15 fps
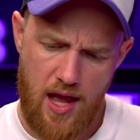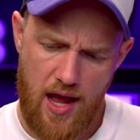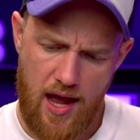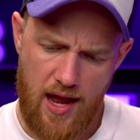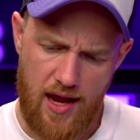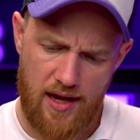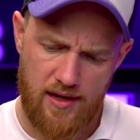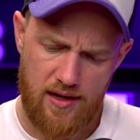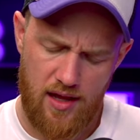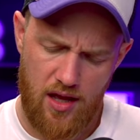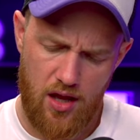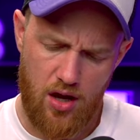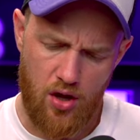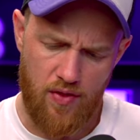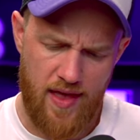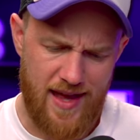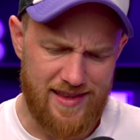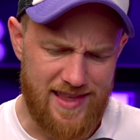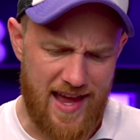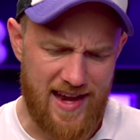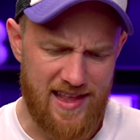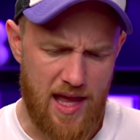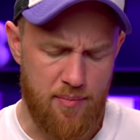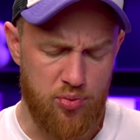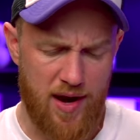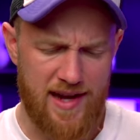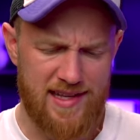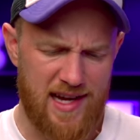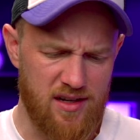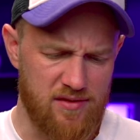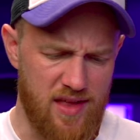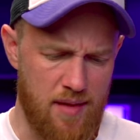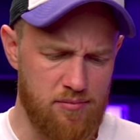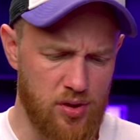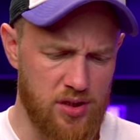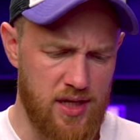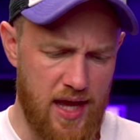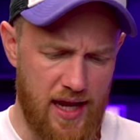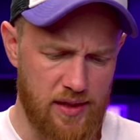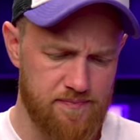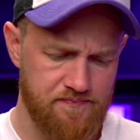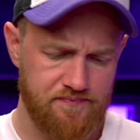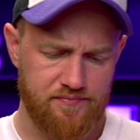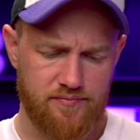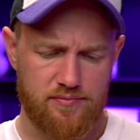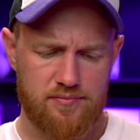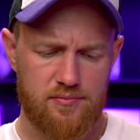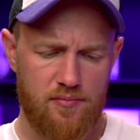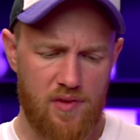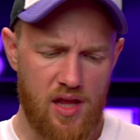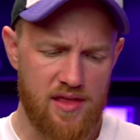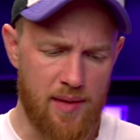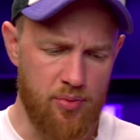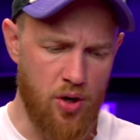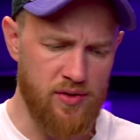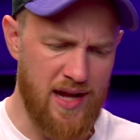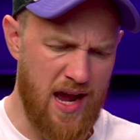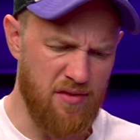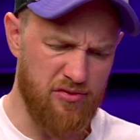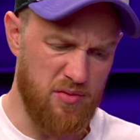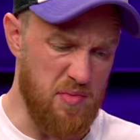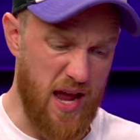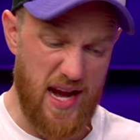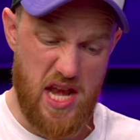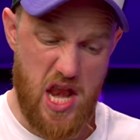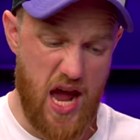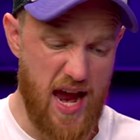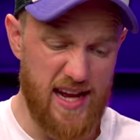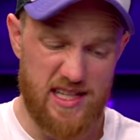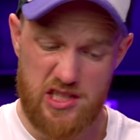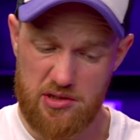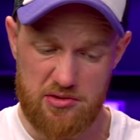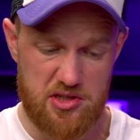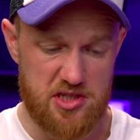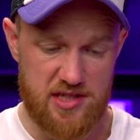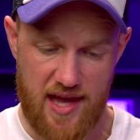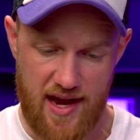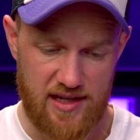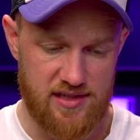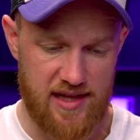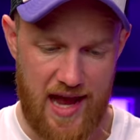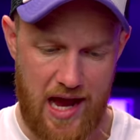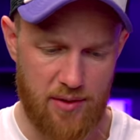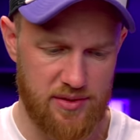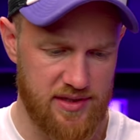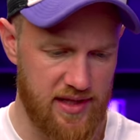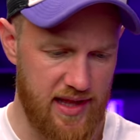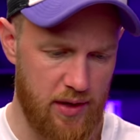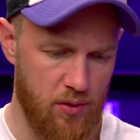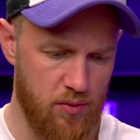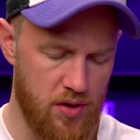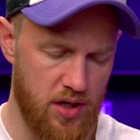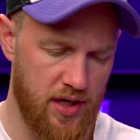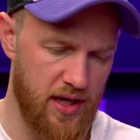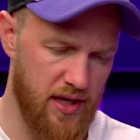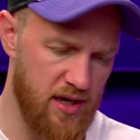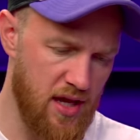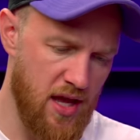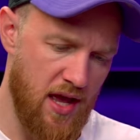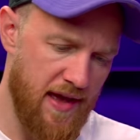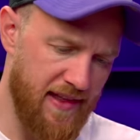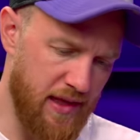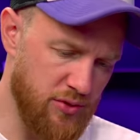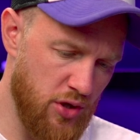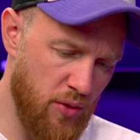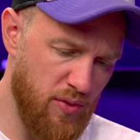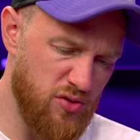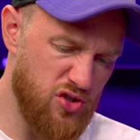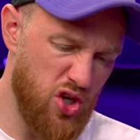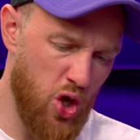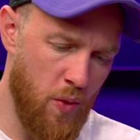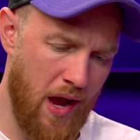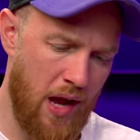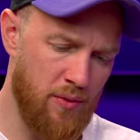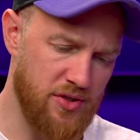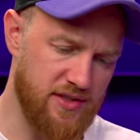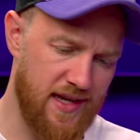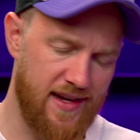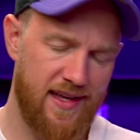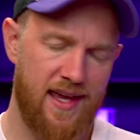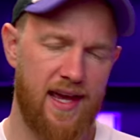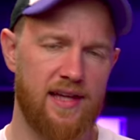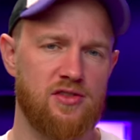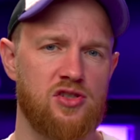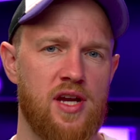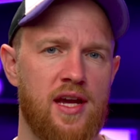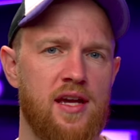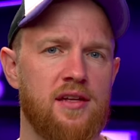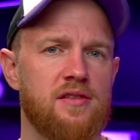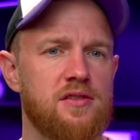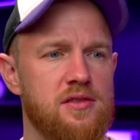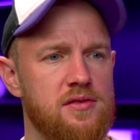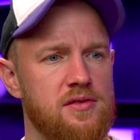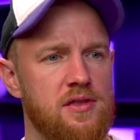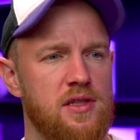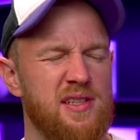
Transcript: And on their day, their breakdown of their Monday, they broke down from like 9 till 6, the hours that they were working. And there was only 2 hours dedicated to check-ins.